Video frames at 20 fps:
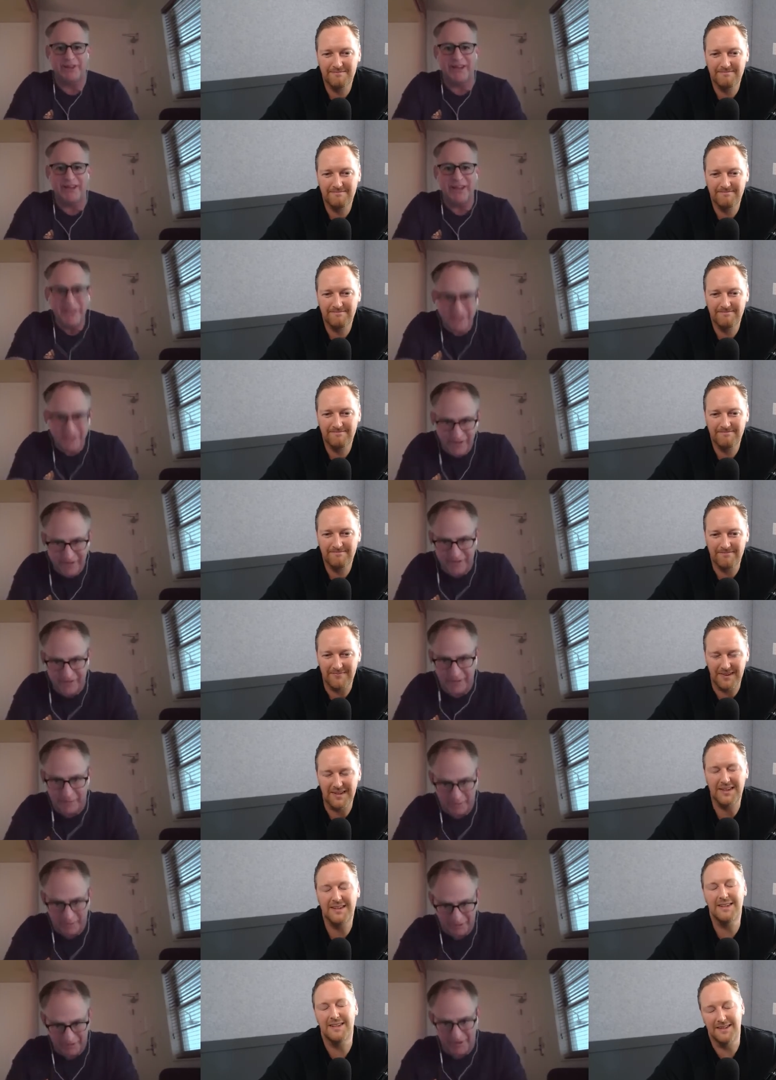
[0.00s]

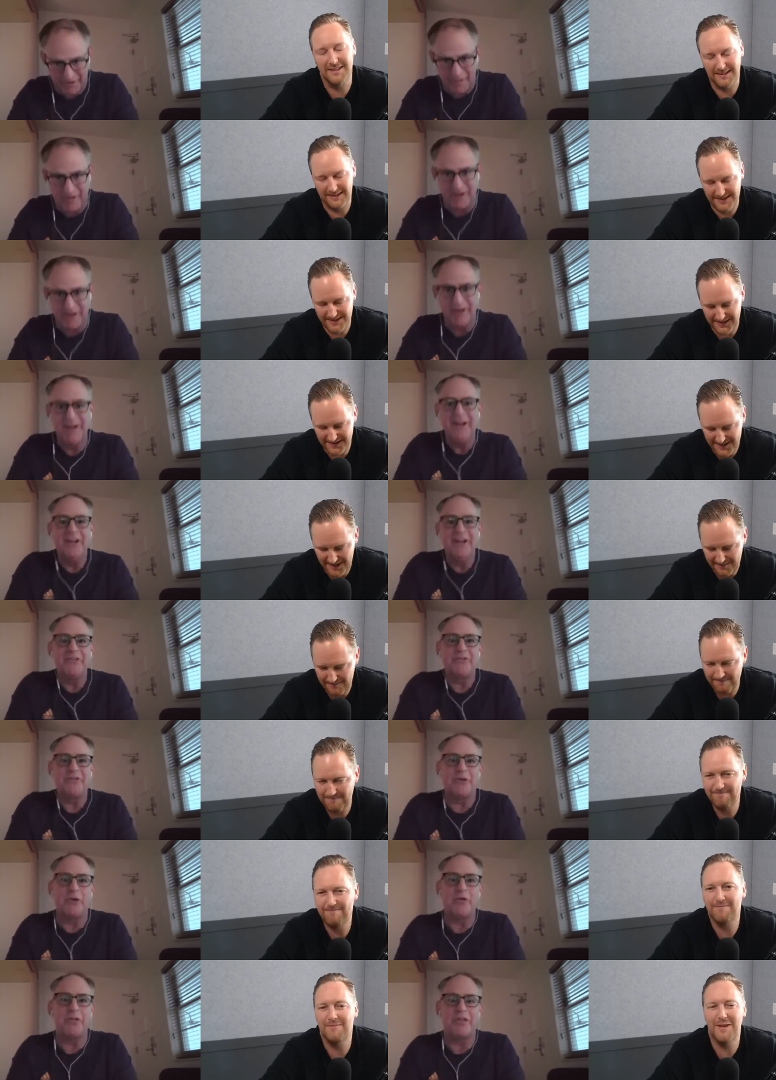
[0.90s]
Speaker 1: relationship with someone, yeah.
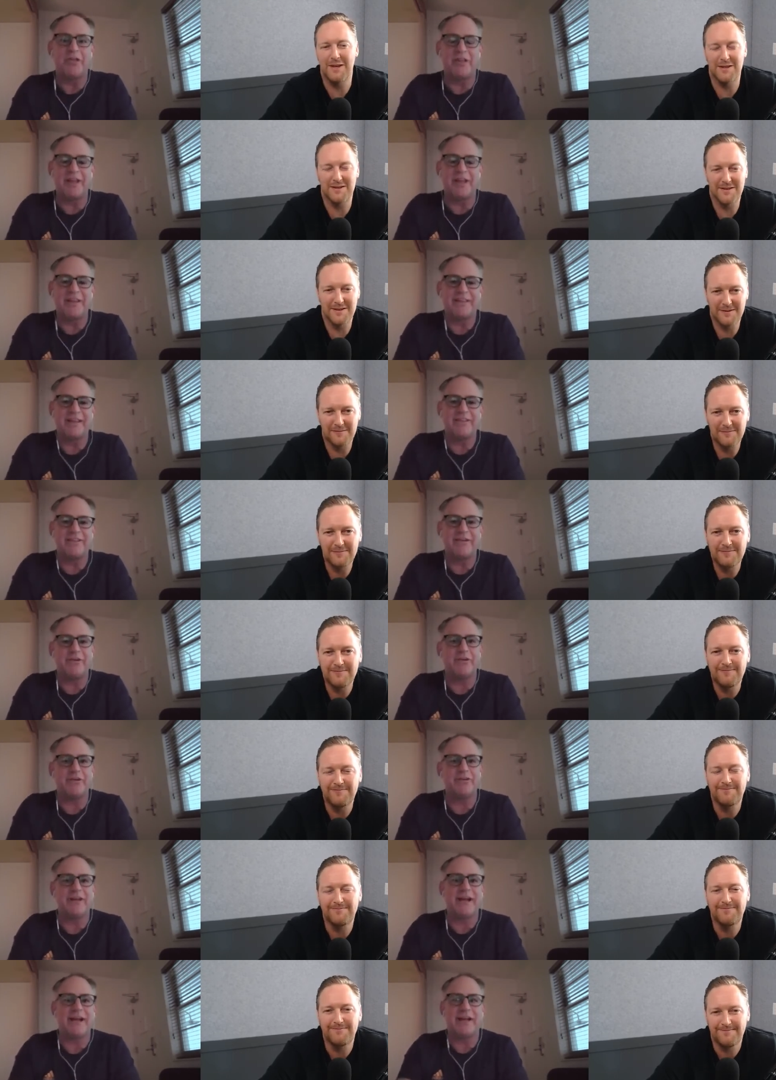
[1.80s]
don't think that
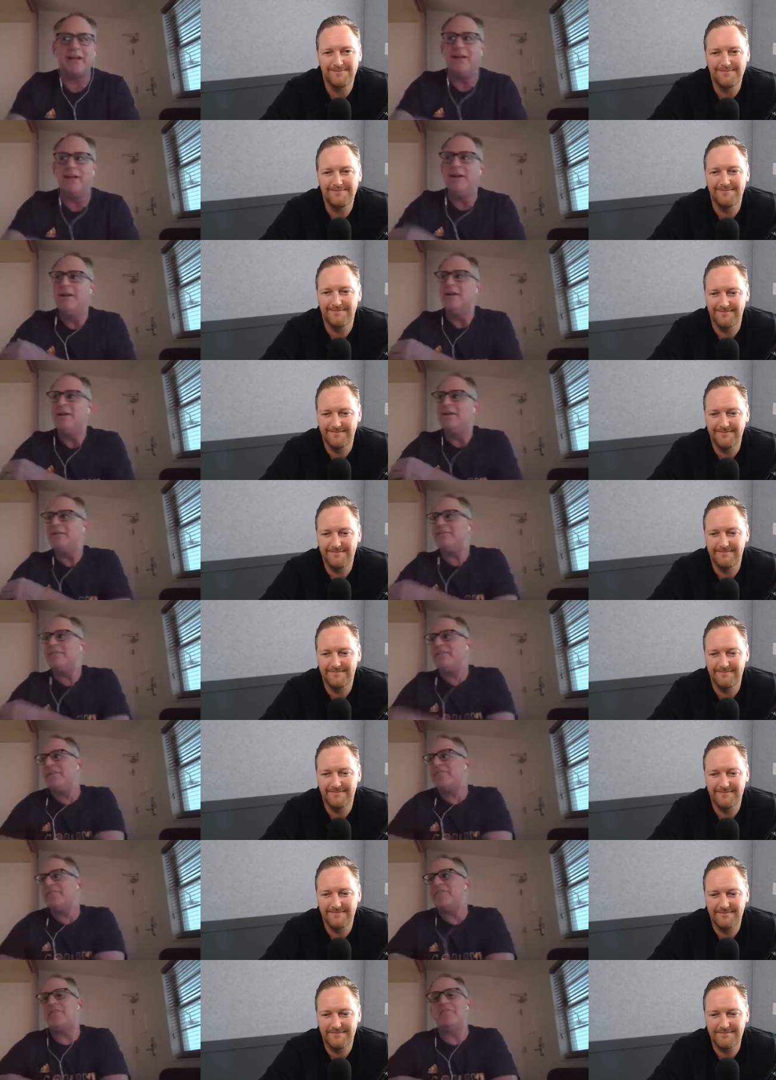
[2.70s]
you're like
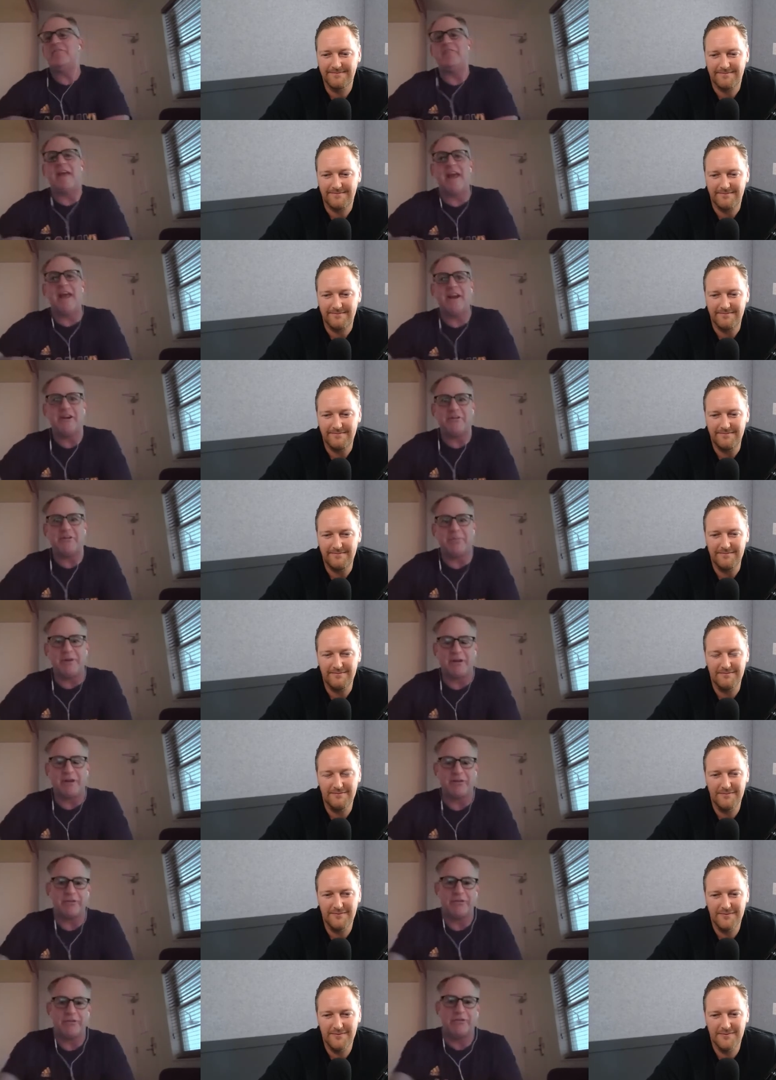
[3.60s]
disadvantaged
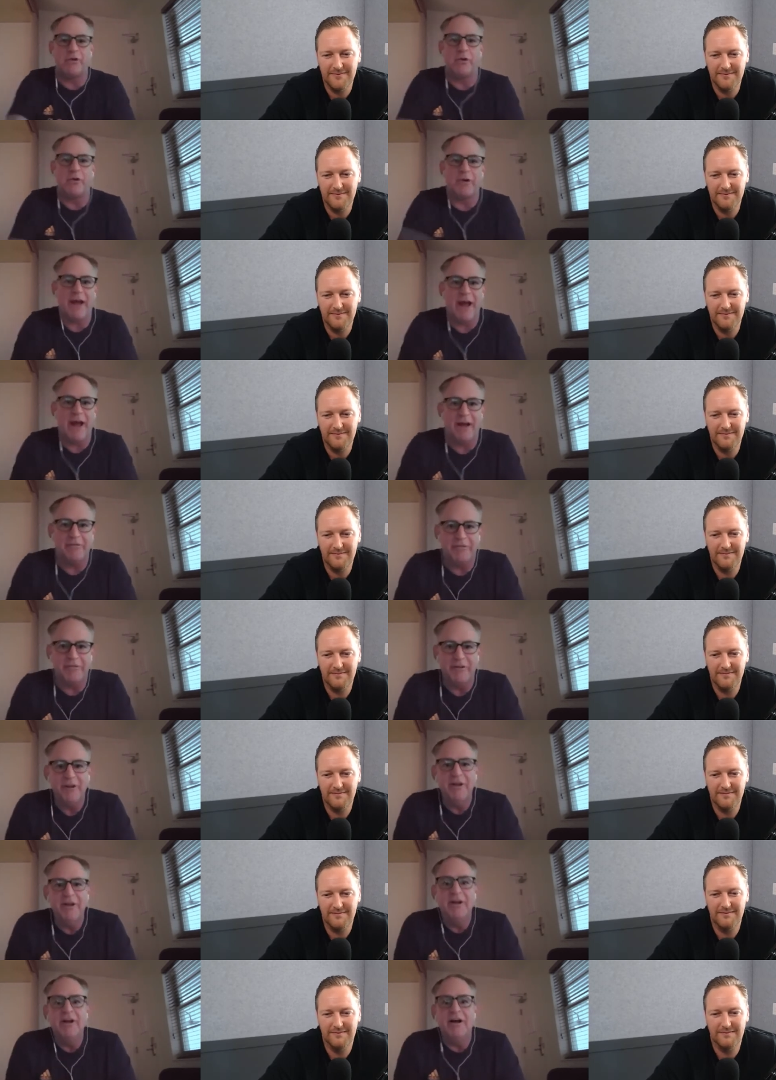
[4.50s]
because you don't have
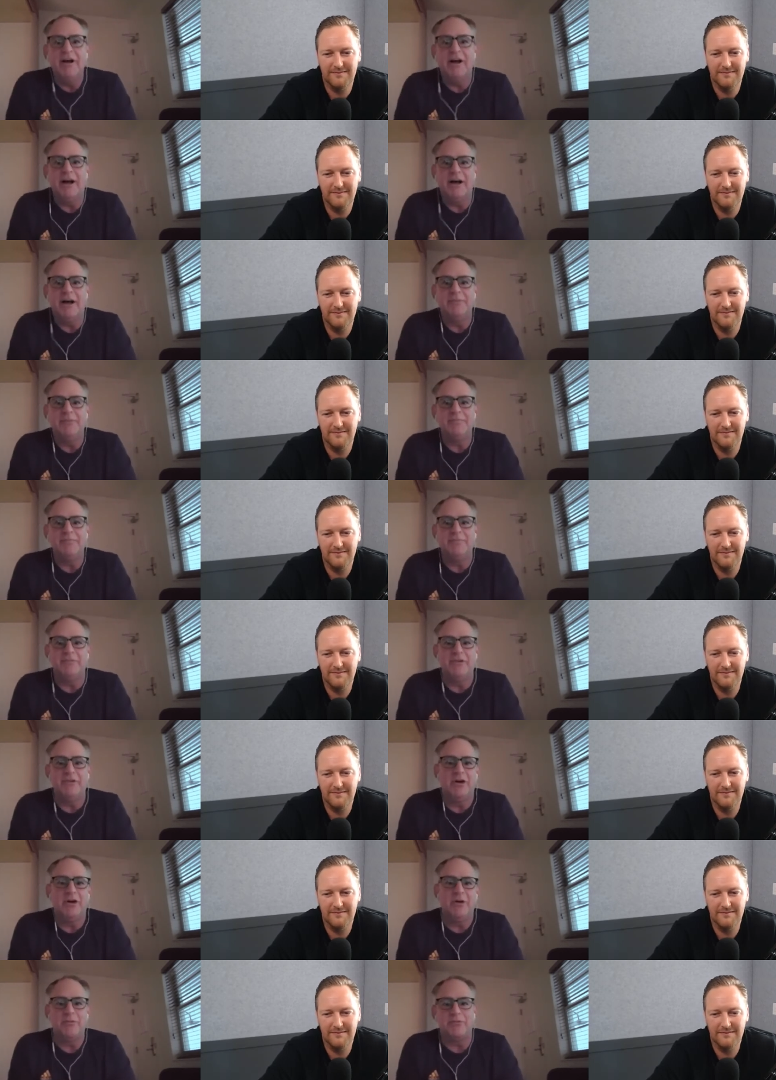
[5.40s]
um,
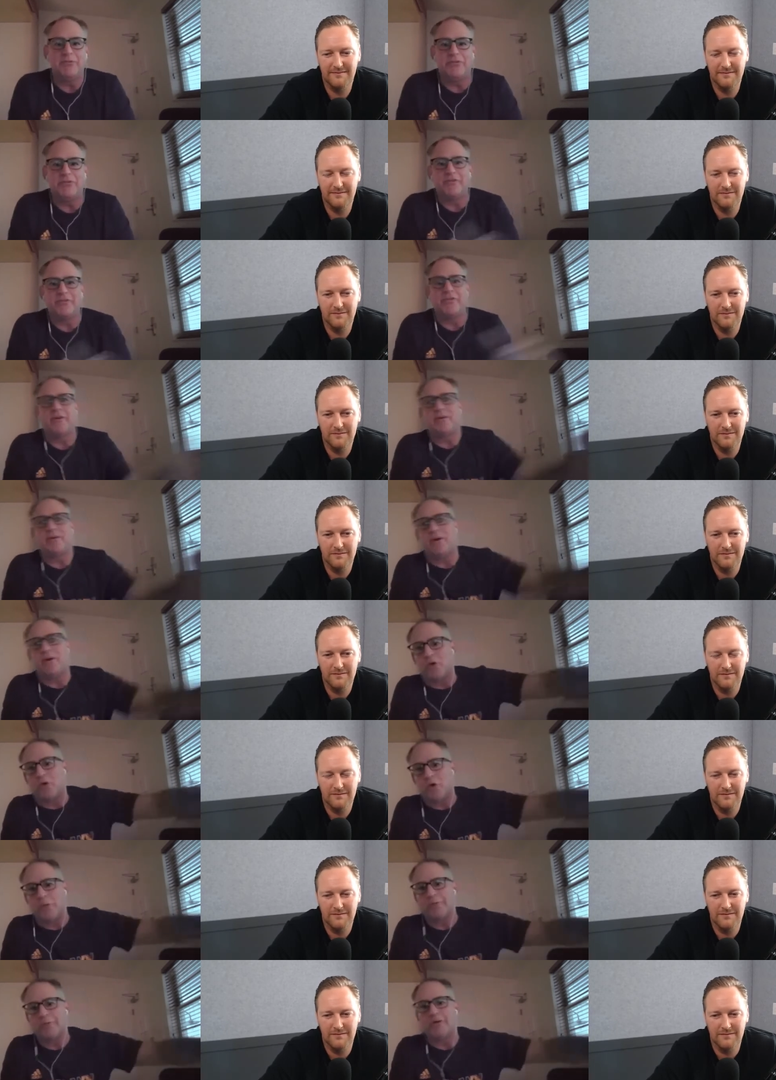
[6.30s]
you know, just a, a,
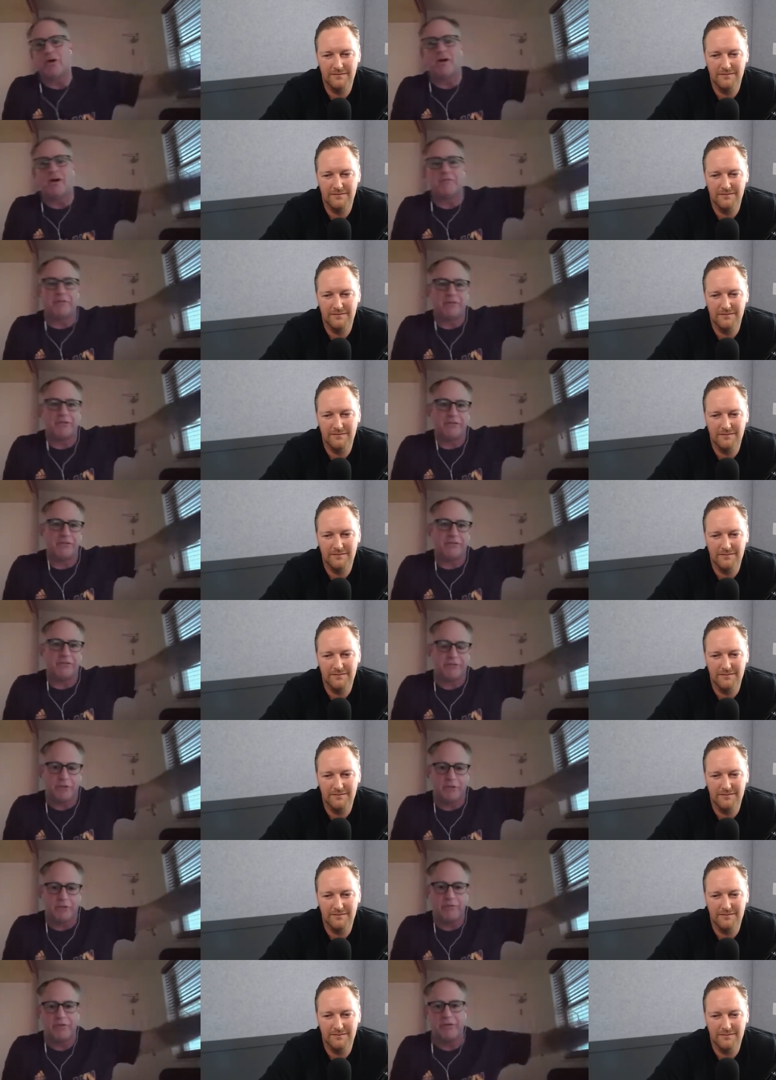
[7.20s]
corporate office and
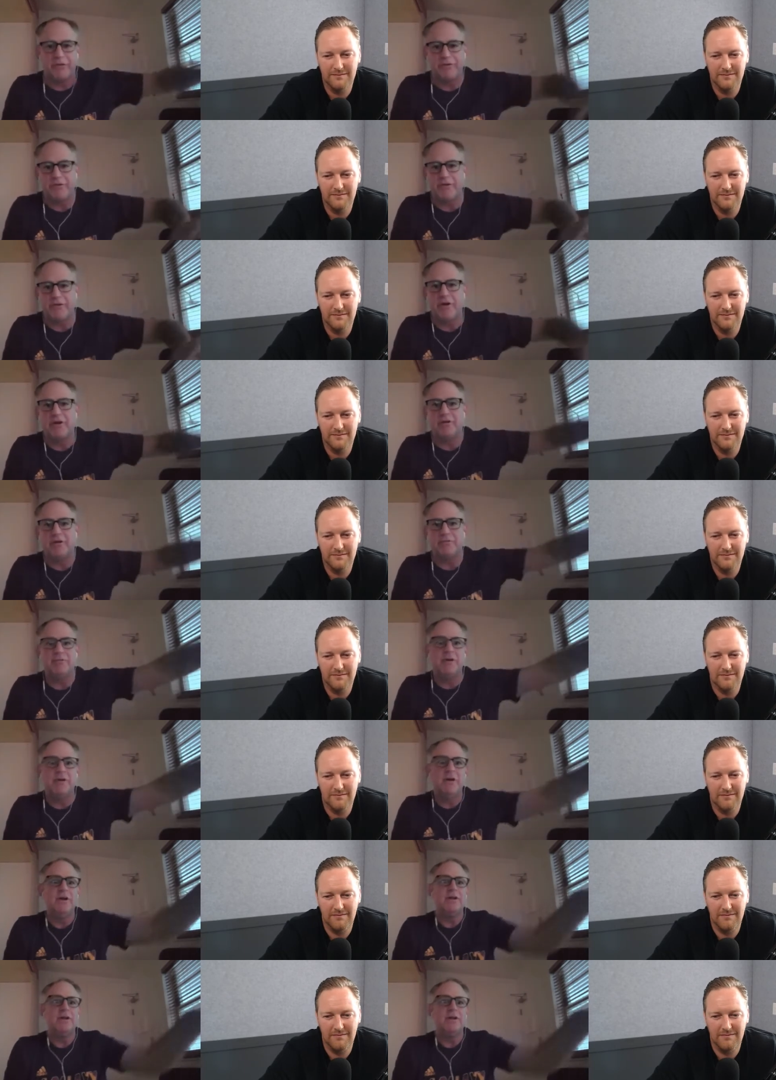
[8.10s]
servers, you know,